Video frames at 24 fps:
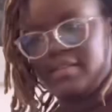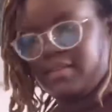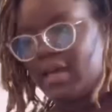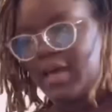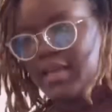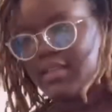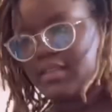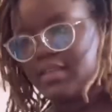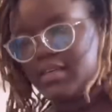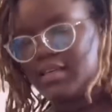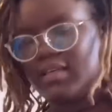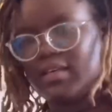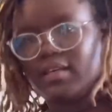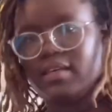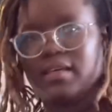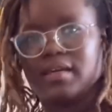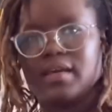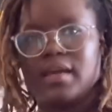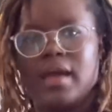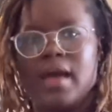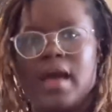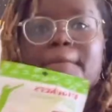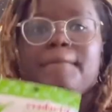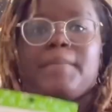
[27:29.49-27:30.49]
Not thinking
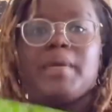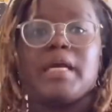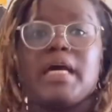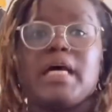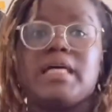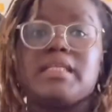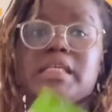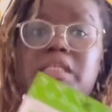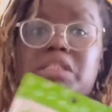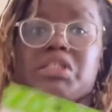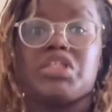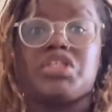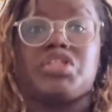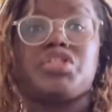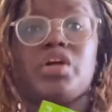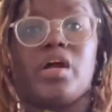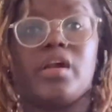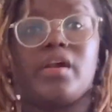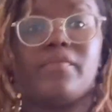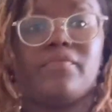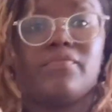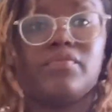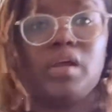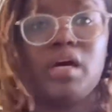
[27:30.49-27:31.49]
because I just started
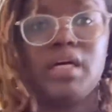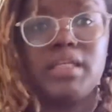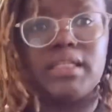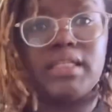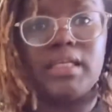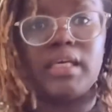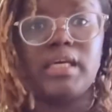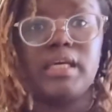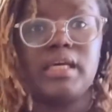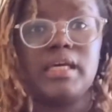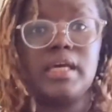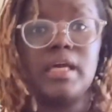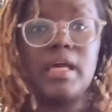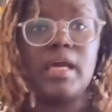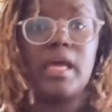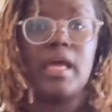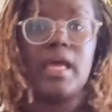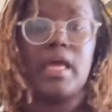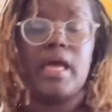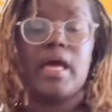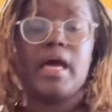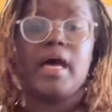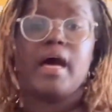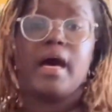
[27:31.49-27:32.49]
started
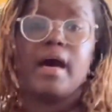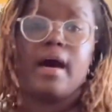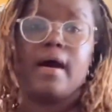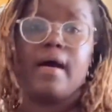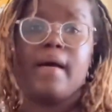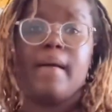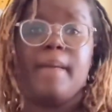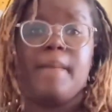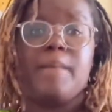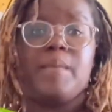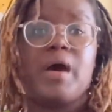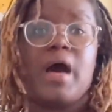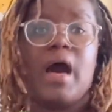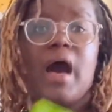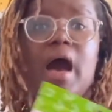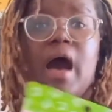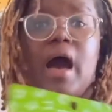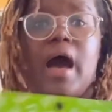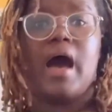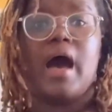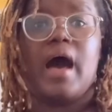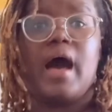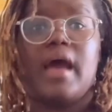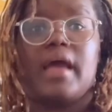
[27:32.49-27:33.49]
flossing, um,
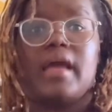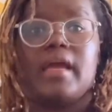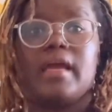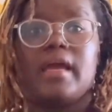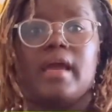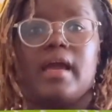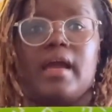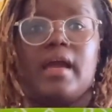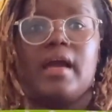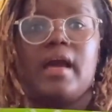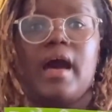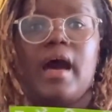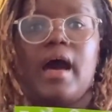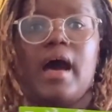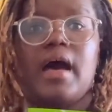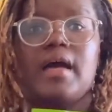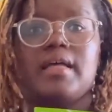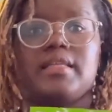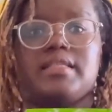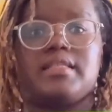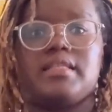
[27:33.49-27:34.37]
I got